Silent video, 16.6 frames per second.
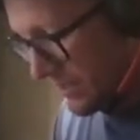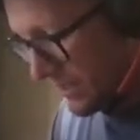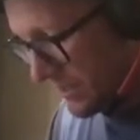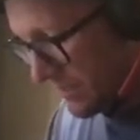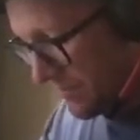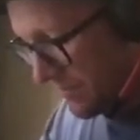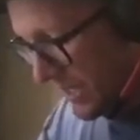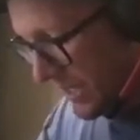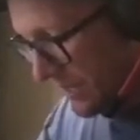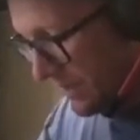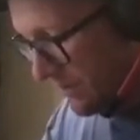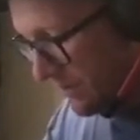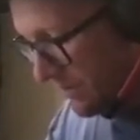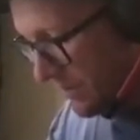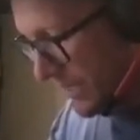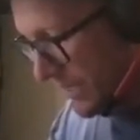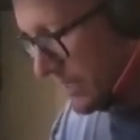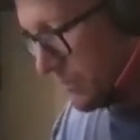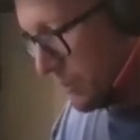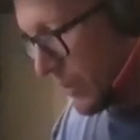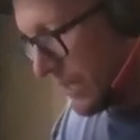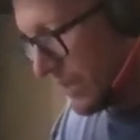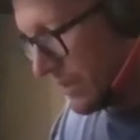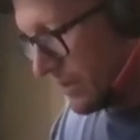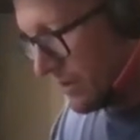Wielong, it's
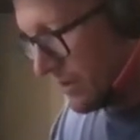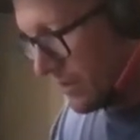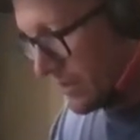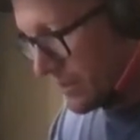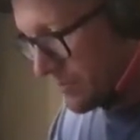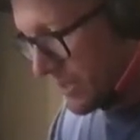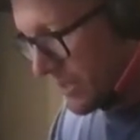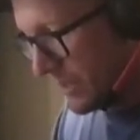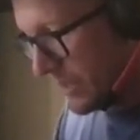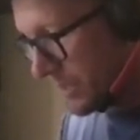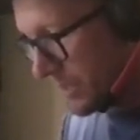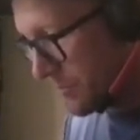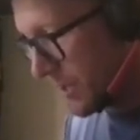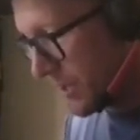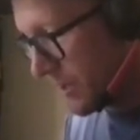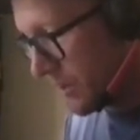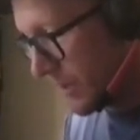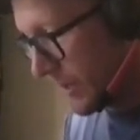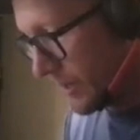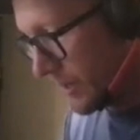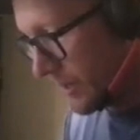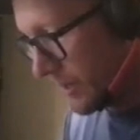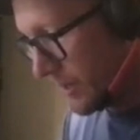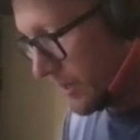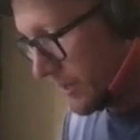Weilong. It's pretty
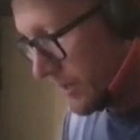quick.